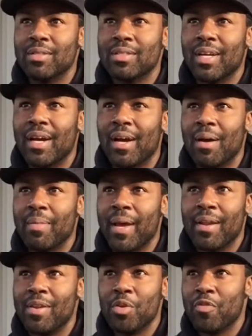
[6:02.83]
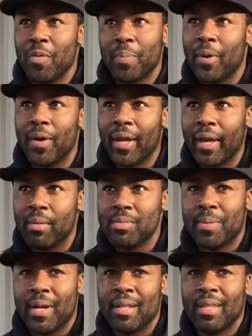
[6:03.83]
at youth football games,
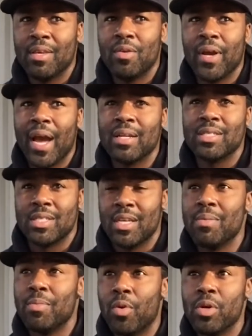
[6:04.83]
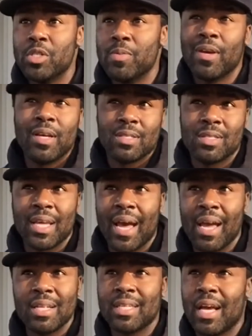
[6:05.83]
but I think you kind of see it more just because the
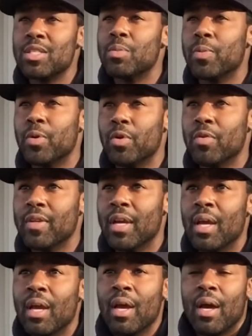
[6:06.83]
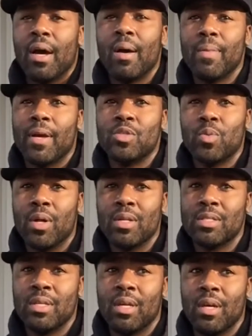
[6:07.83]
science has improved, as well
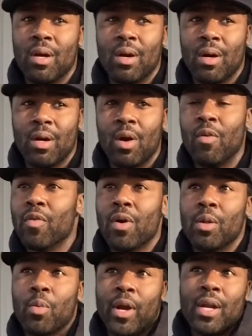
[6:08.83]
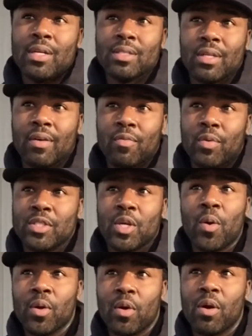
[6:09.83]
as the overall awareness of what's
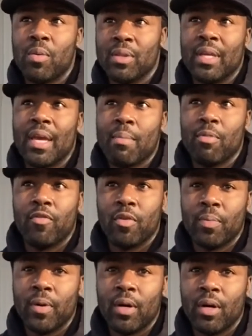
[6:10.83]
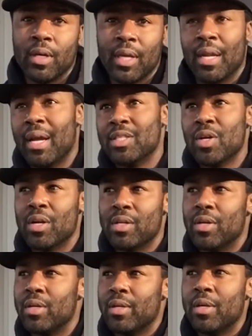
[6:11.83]
going on with the game of football. Again, I talked
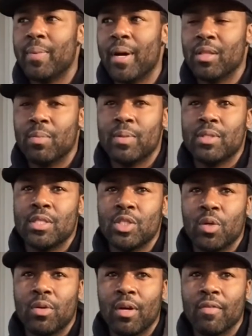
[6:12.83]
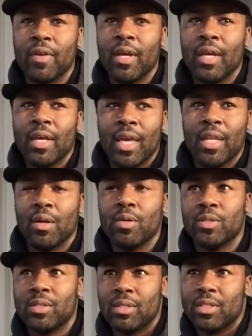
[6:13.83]
earlier about the potential of
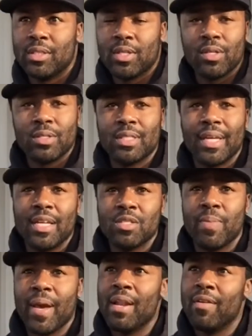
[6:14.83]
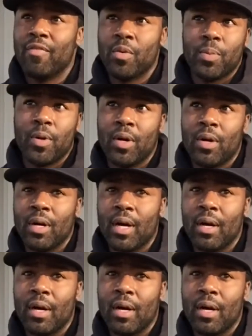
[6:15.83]
certain states banning football,